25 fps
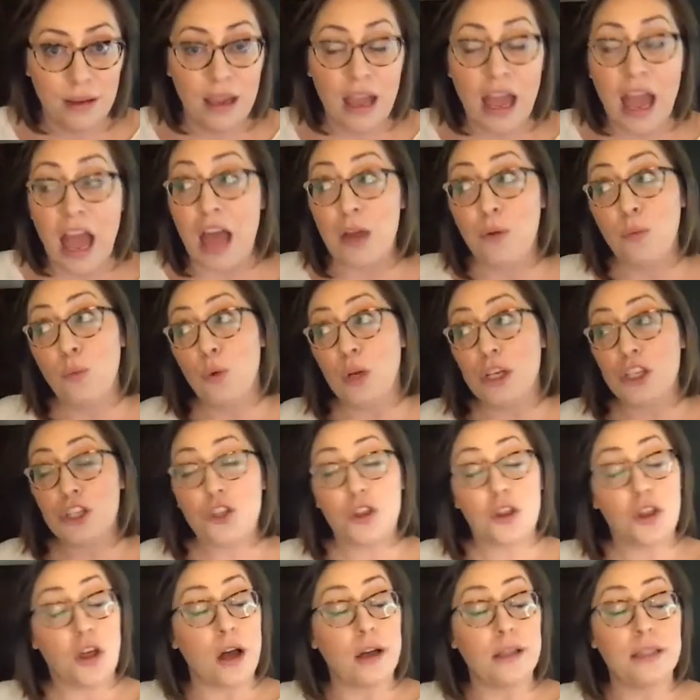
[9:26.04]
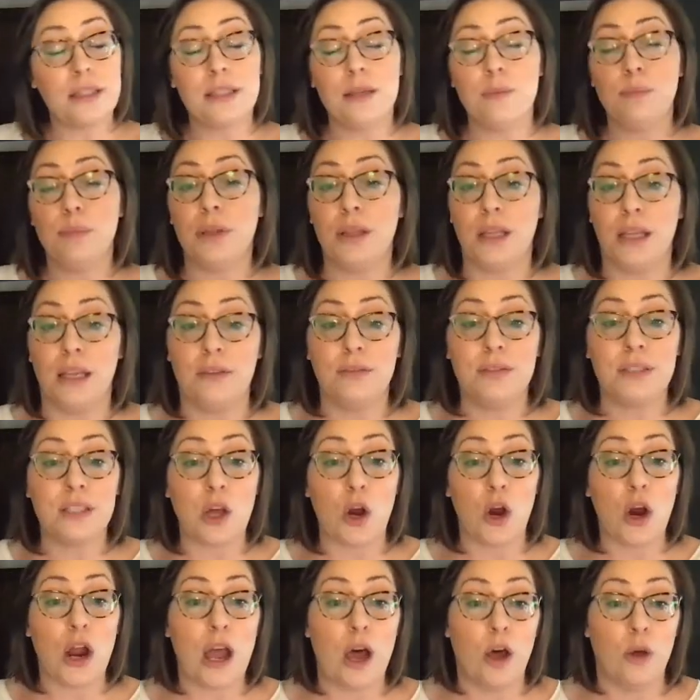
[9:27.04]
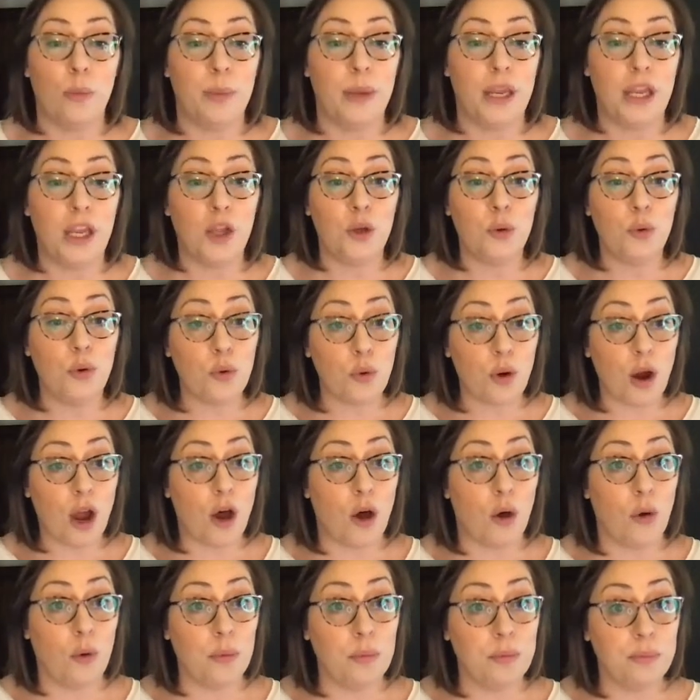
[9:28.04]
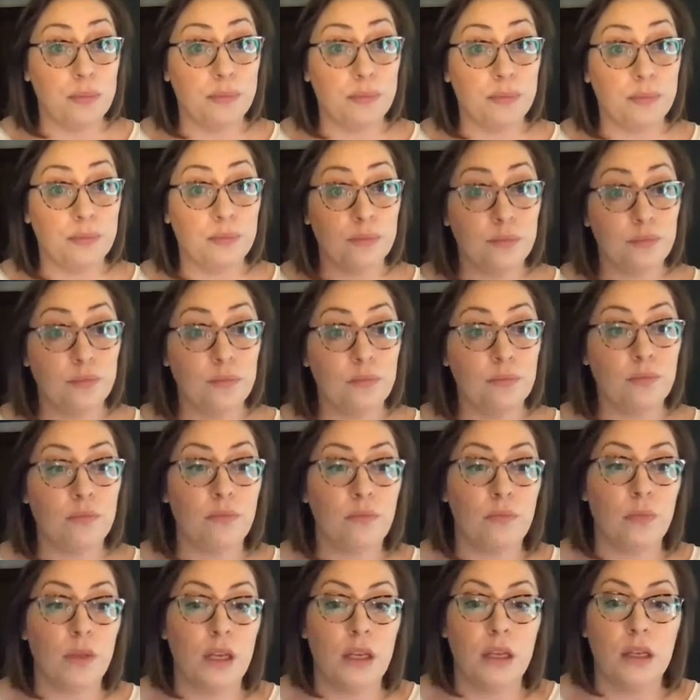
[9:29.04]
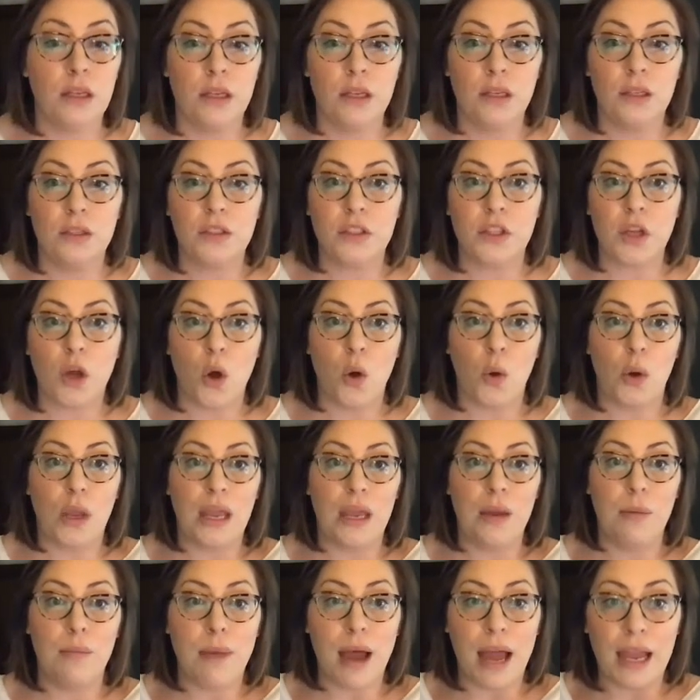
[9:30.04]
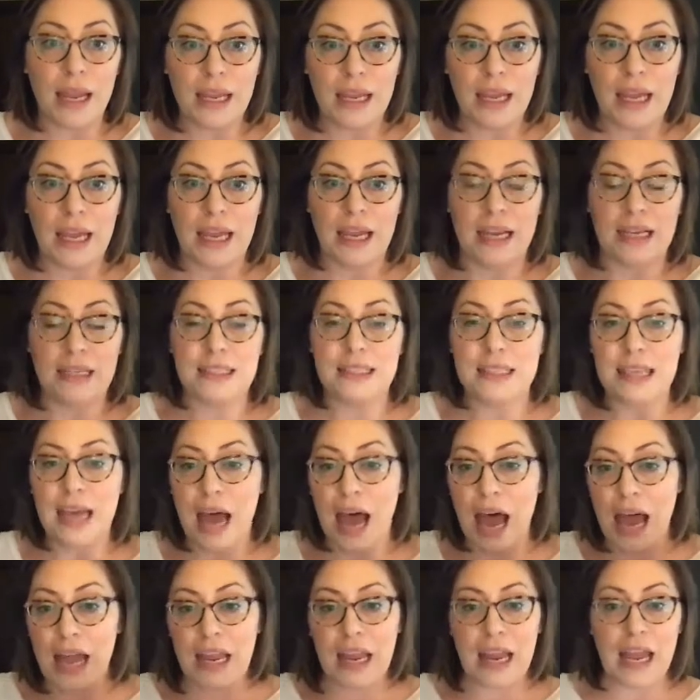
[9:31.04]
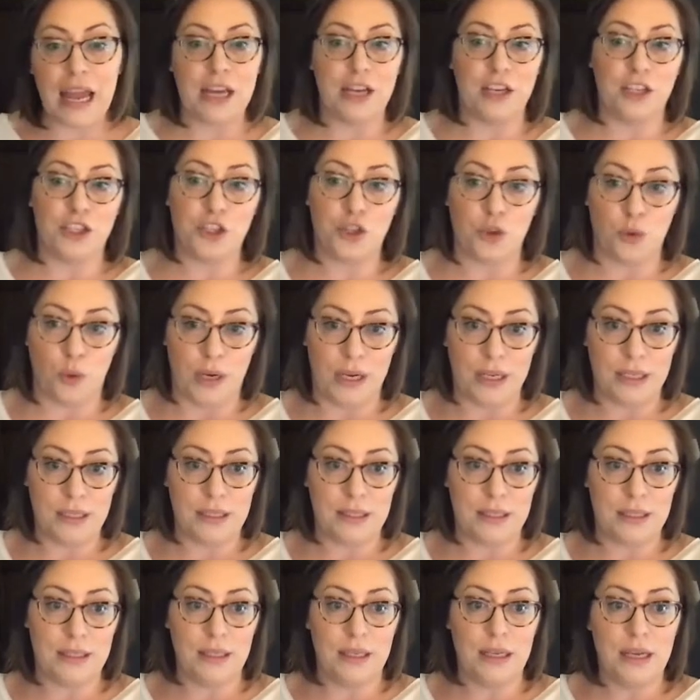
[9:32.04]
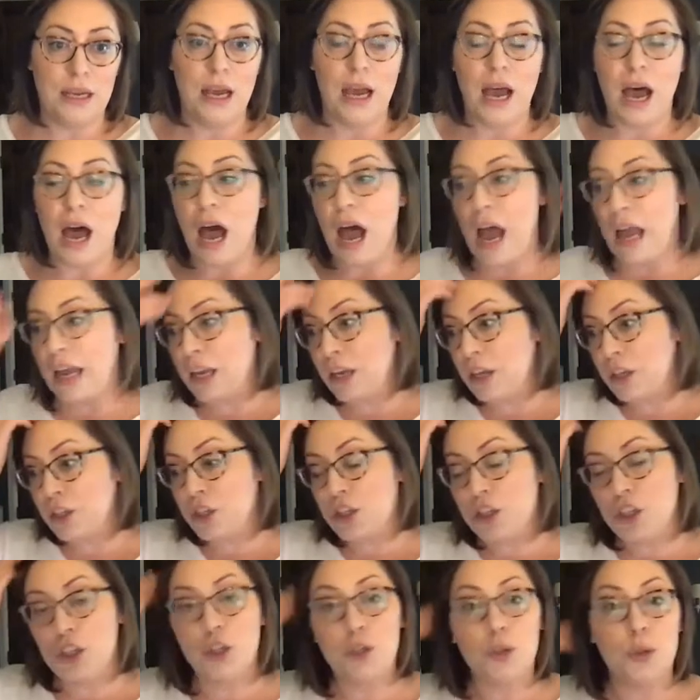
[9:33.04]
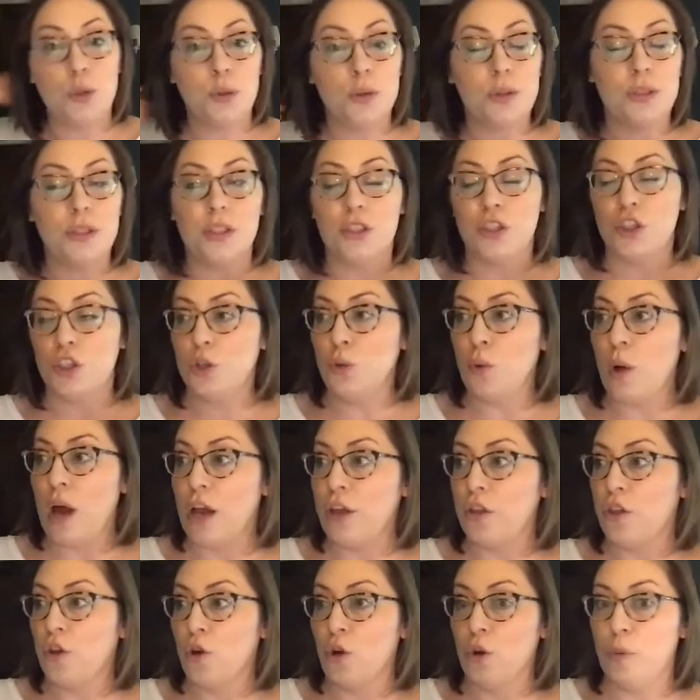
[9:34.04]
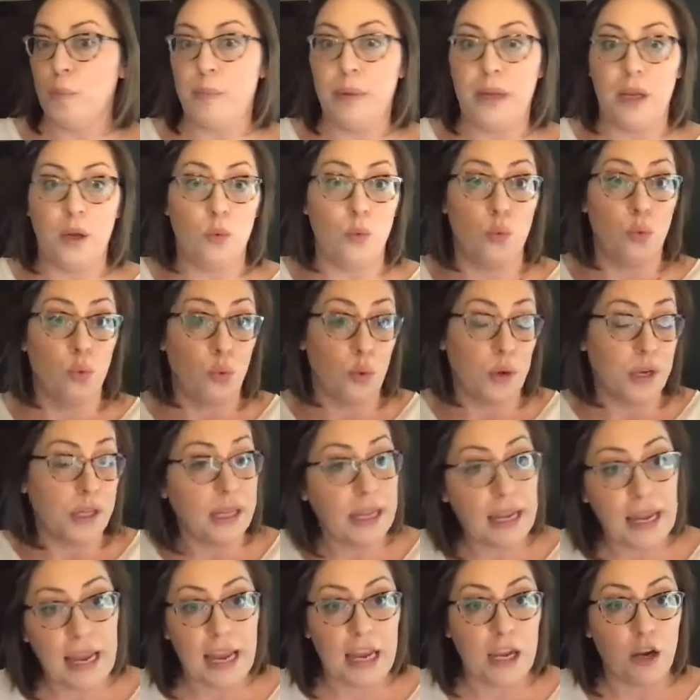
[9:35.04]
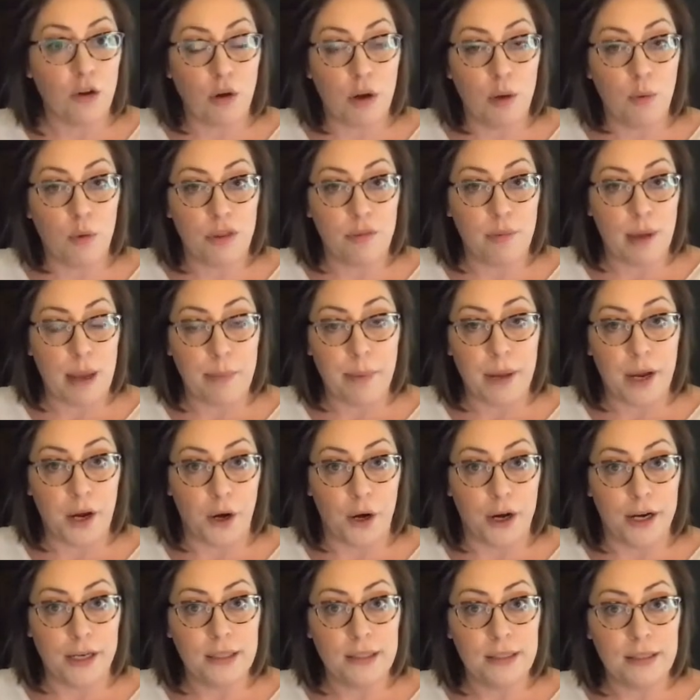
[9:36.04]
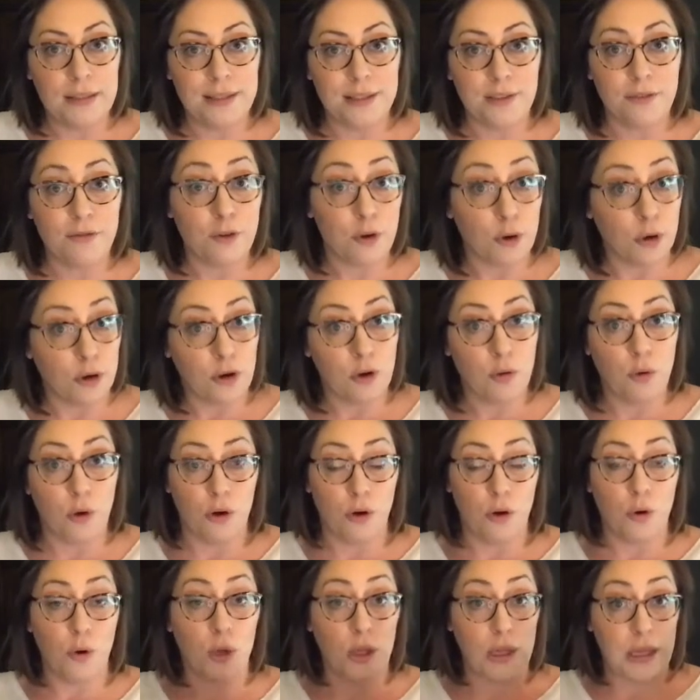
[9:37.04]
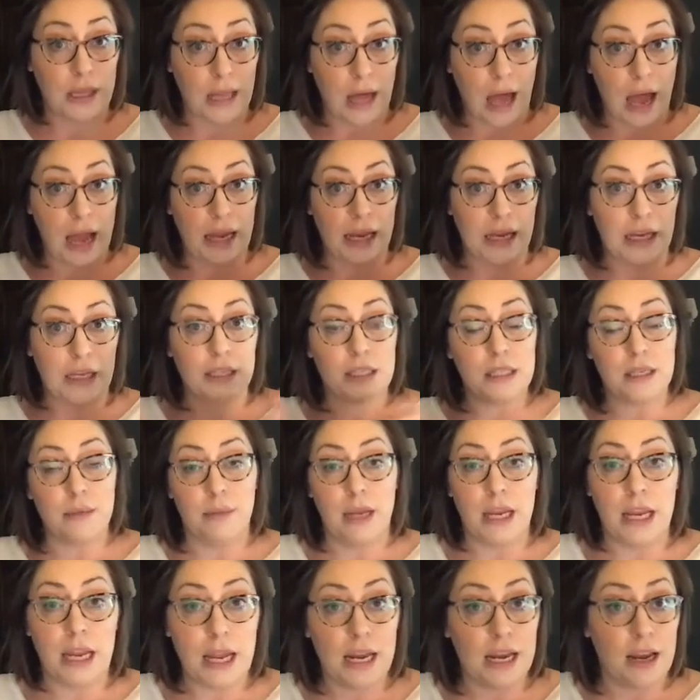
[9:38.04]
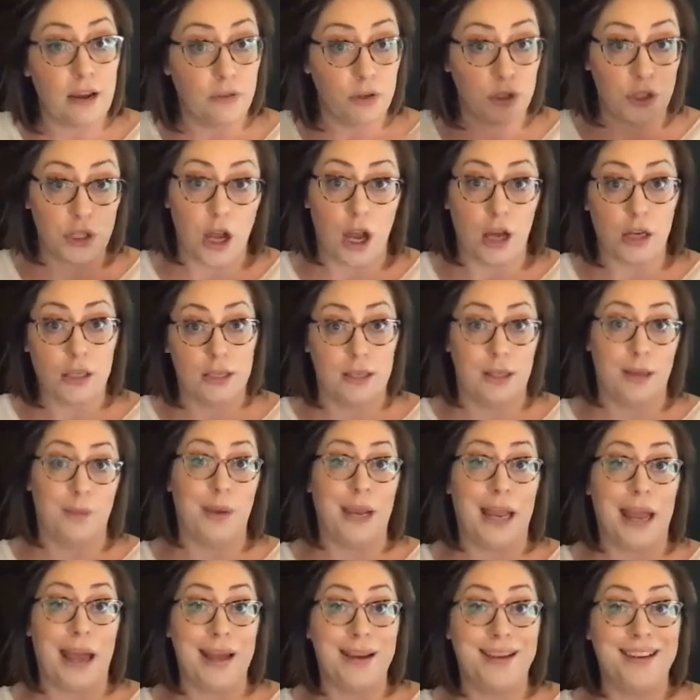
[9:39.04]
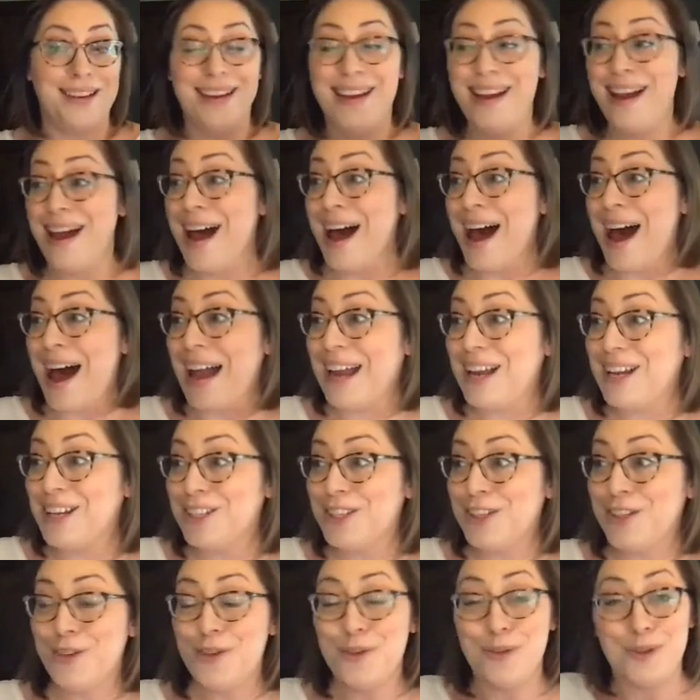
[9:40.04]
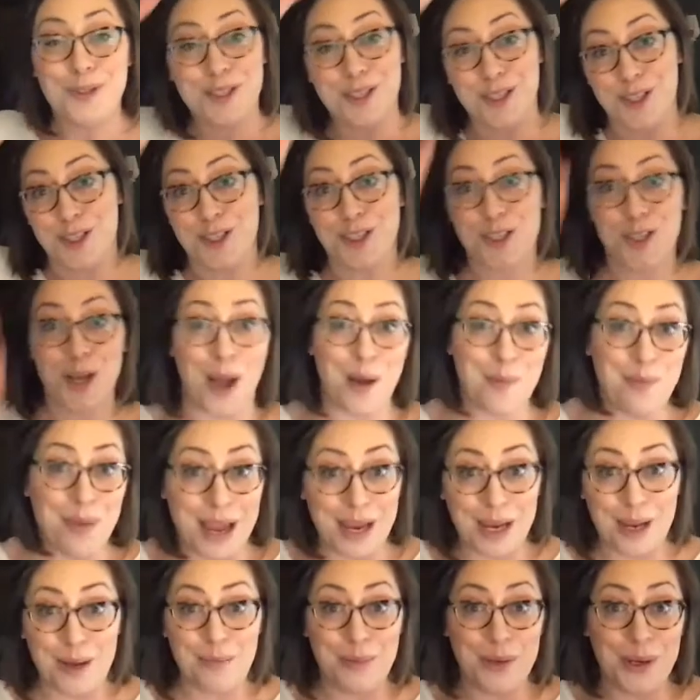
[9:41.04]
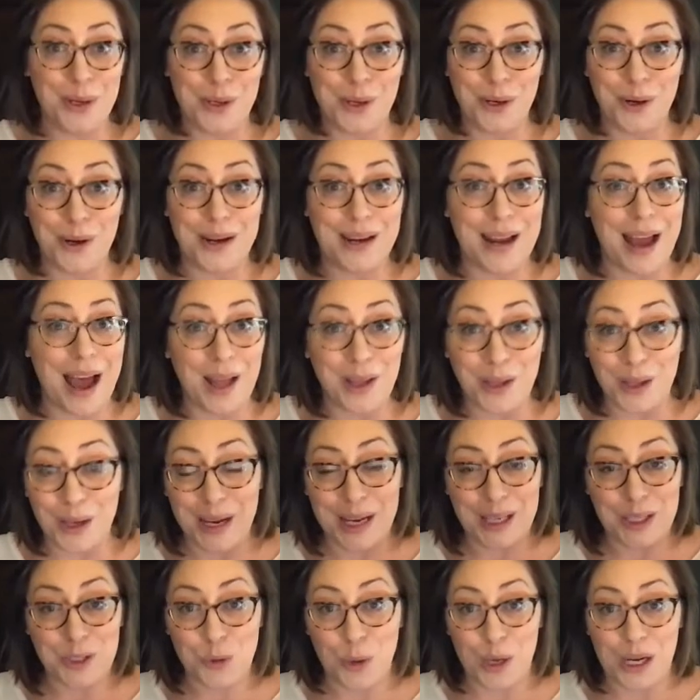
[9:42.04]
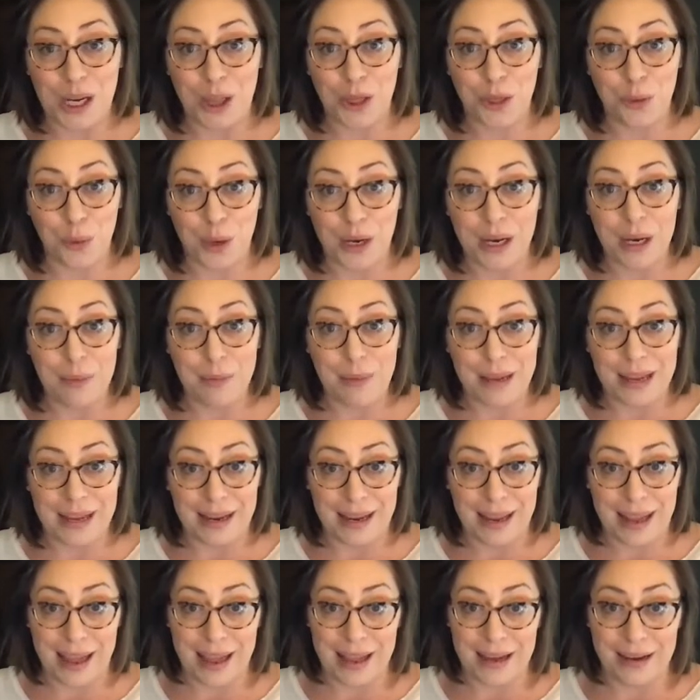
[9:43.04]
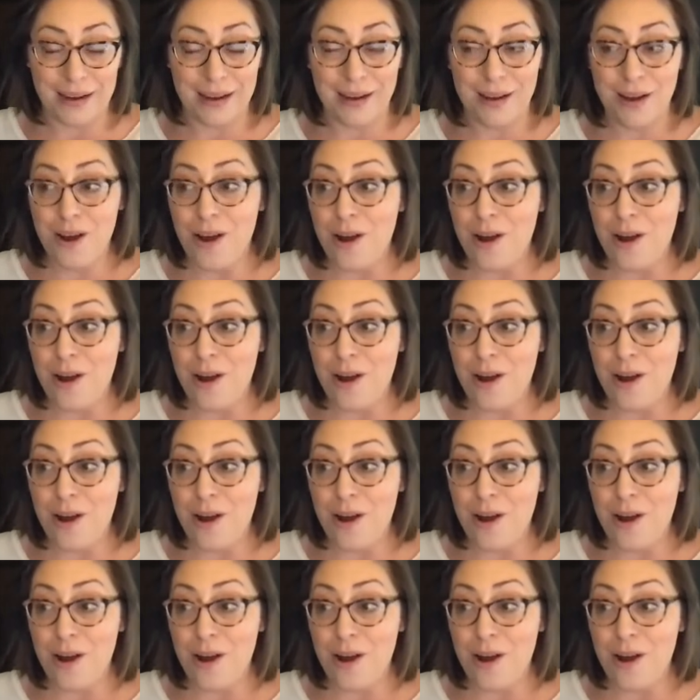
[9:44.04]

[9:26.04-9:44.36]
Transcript: and which thoughts and beliefs are helping you grow? So in my case, I had a choice. I could choose to either be really angry with my parents for quote unquote lying to me and never talk to them again. I could choose to shut my computer and not look at 23andMe again.